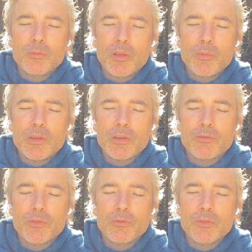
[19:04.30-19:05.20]
maybe
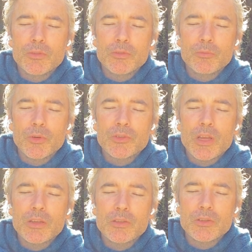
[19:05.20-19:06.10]
different
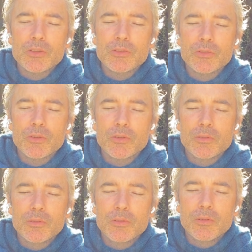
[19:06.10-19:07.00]
percentages or
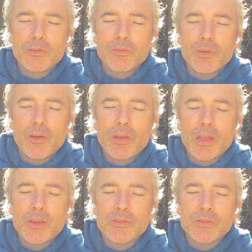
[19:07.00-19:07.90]

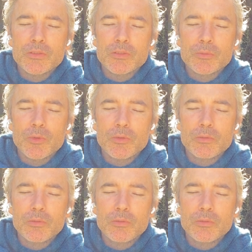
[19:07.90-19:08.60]
variations, but